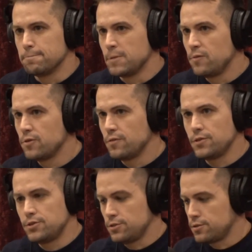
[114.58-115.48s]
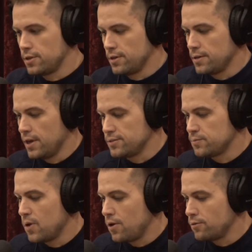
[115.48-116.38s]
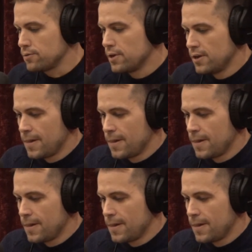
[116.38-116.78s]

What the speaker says: Even if it's just a small,